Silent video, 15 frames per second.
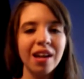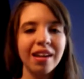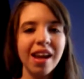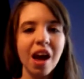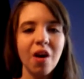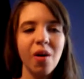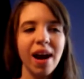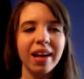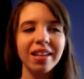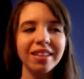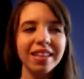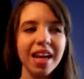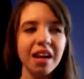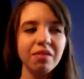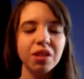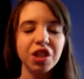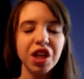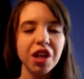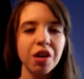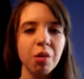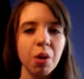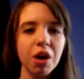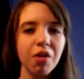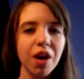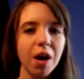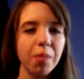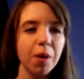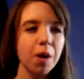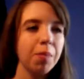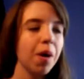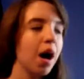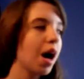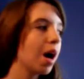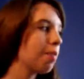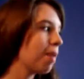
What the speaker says: Now, I didn't have a January wrap-up